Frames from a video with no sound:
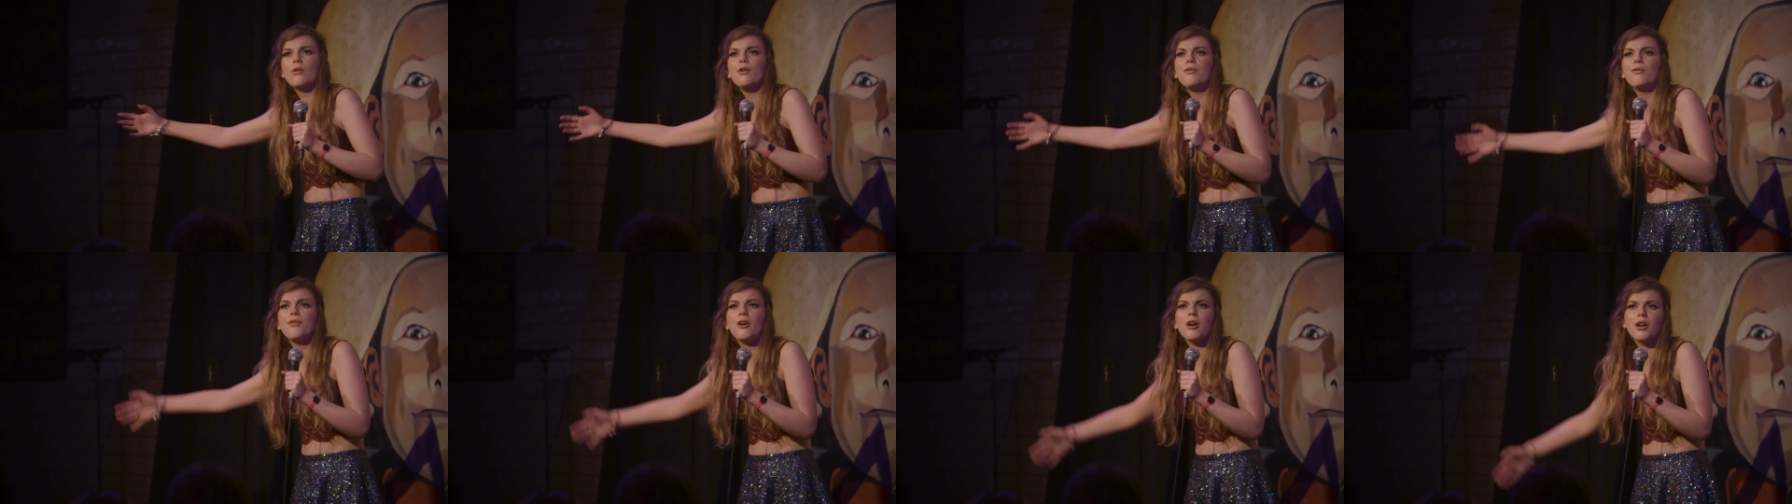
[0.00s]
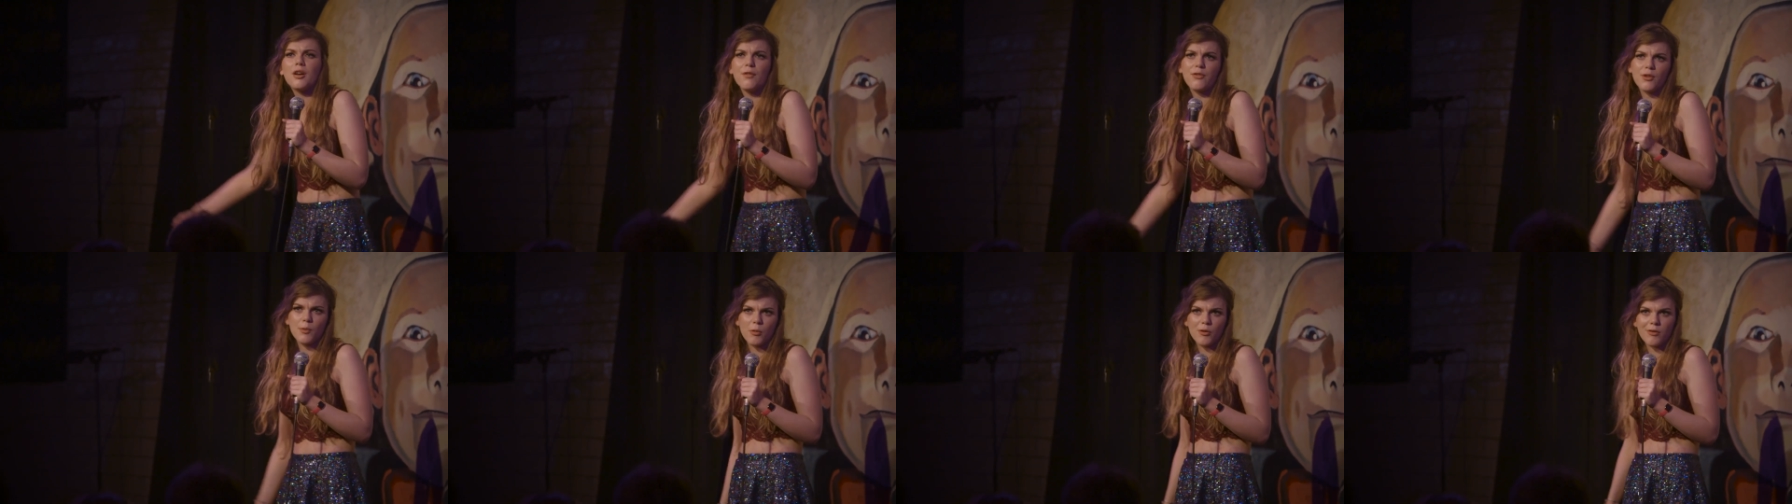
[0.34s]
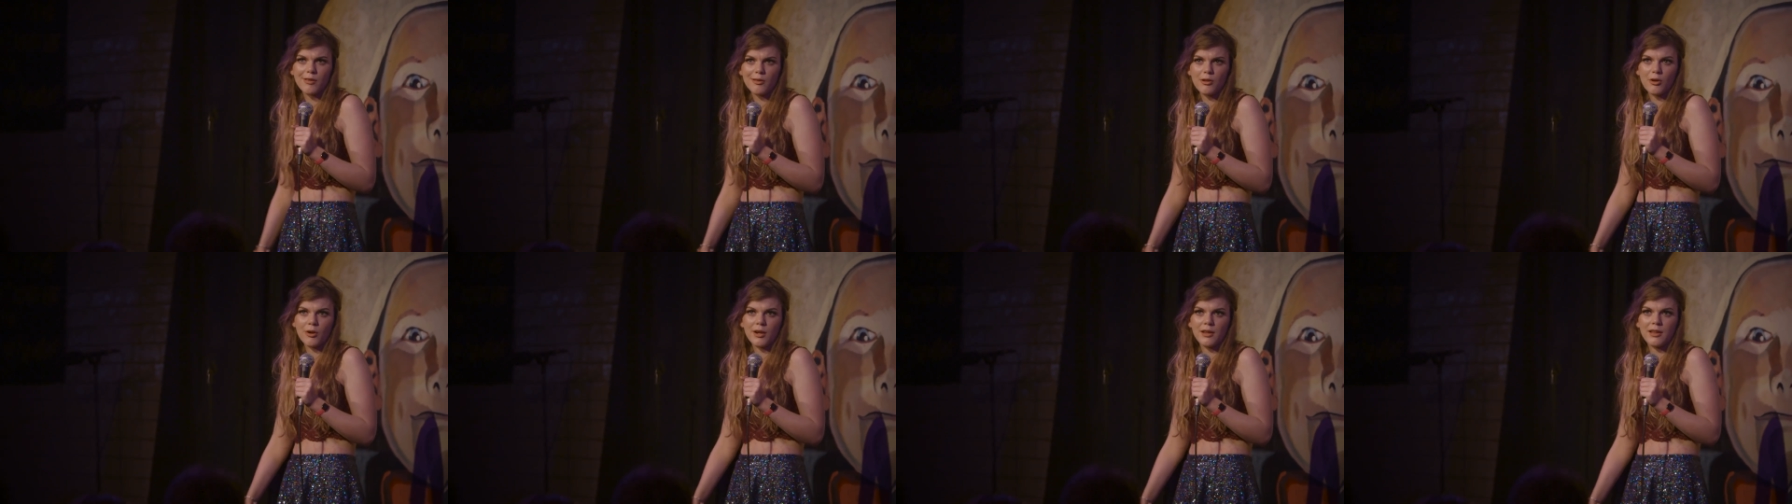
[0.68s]
So fuck if
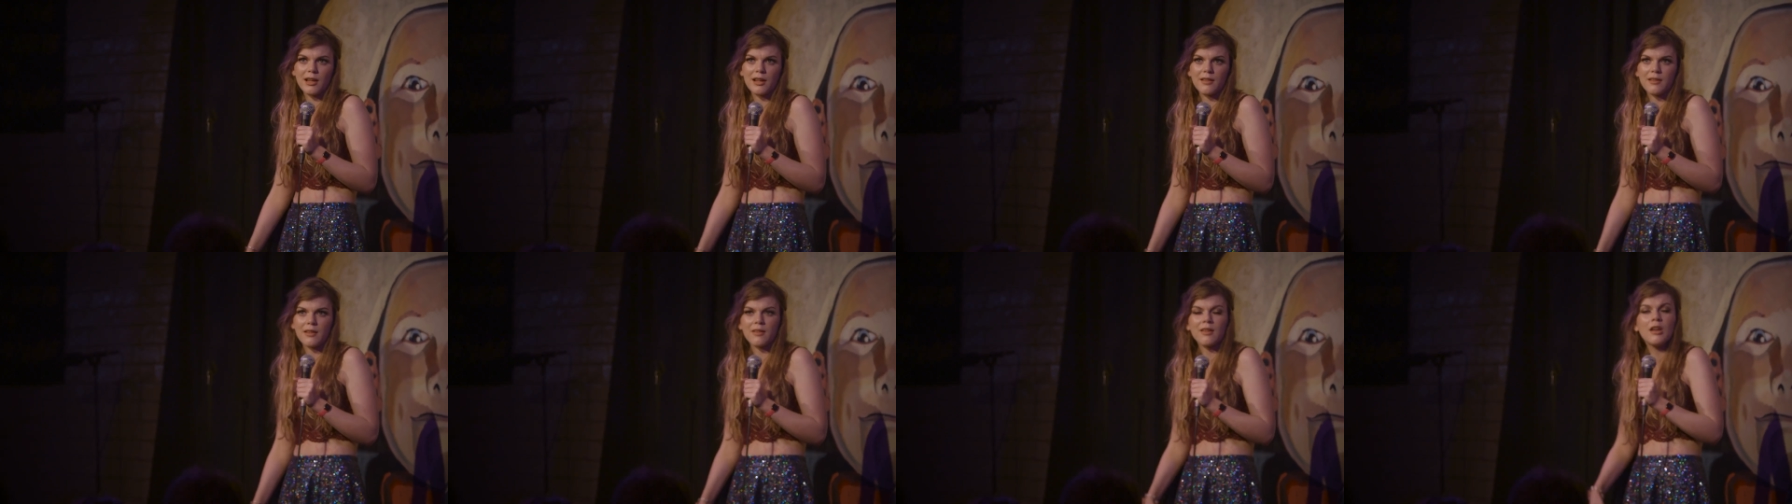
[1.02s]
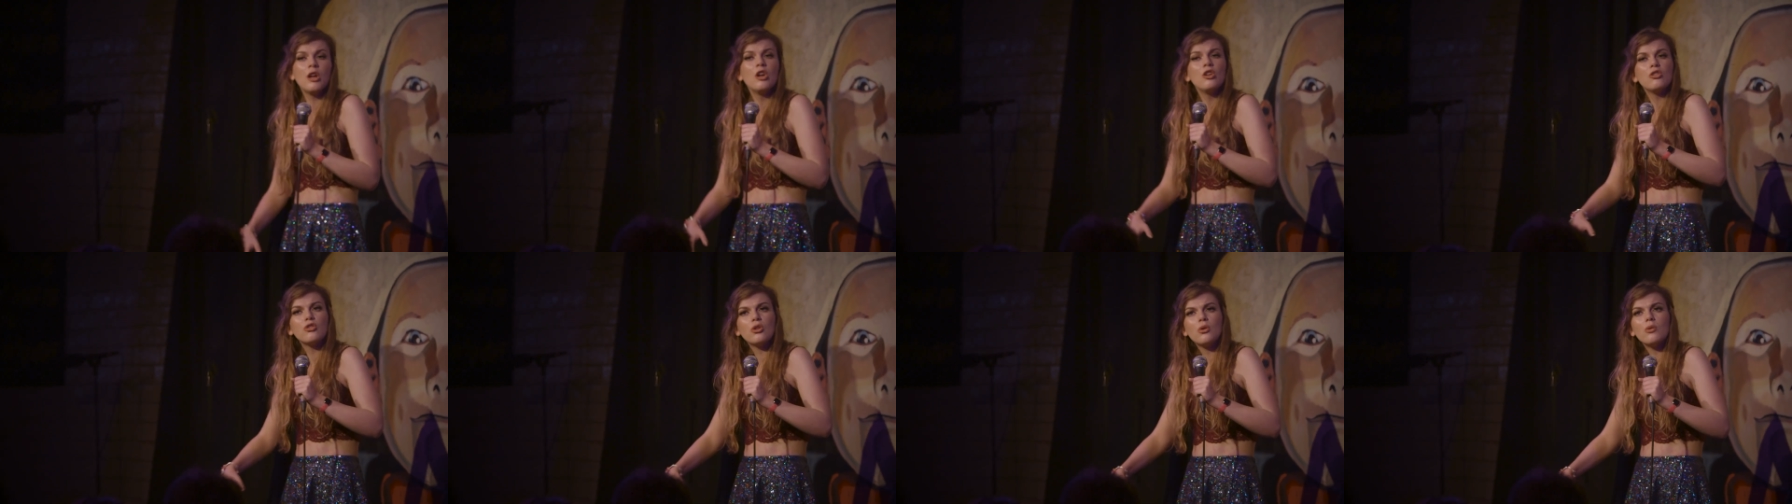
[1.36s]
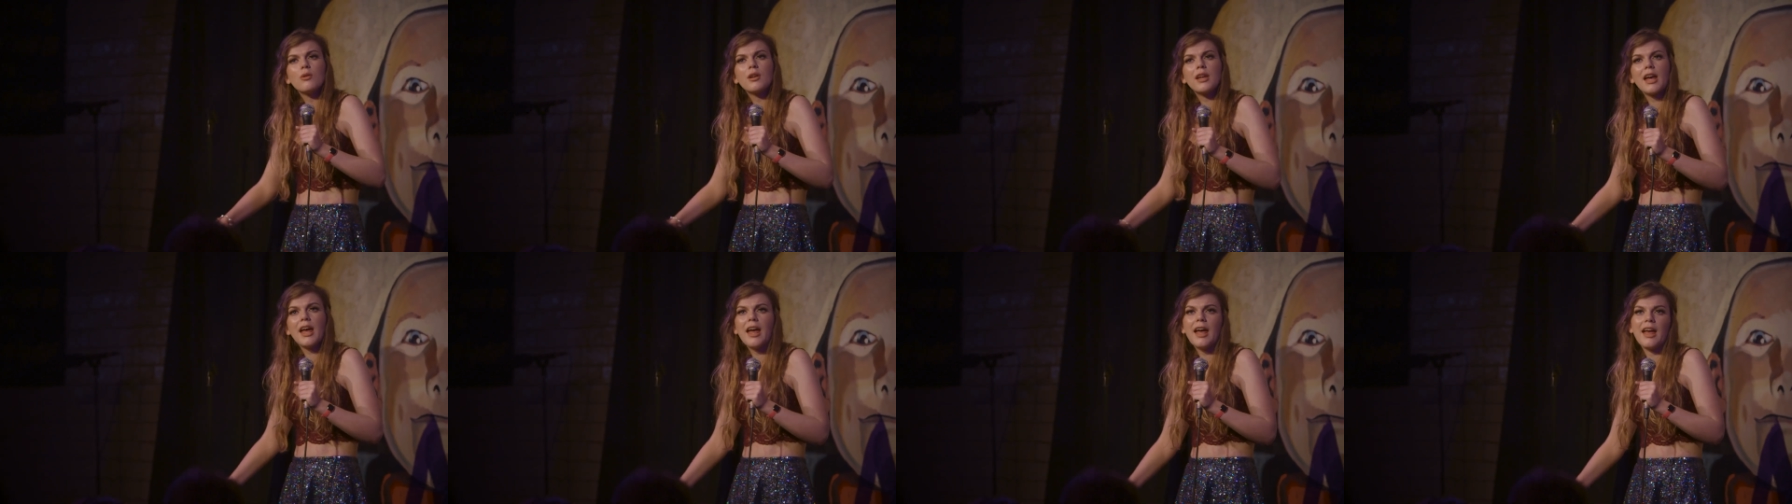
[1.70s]
someone's looking at us,
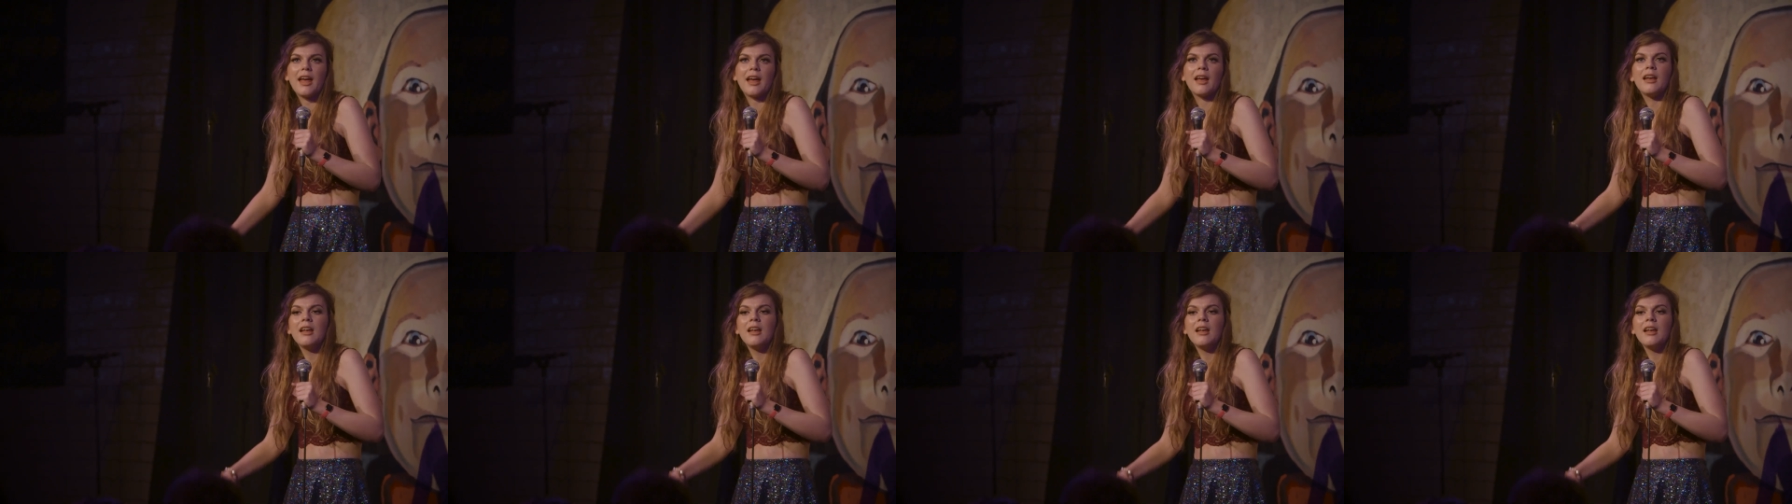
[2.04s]
don't care.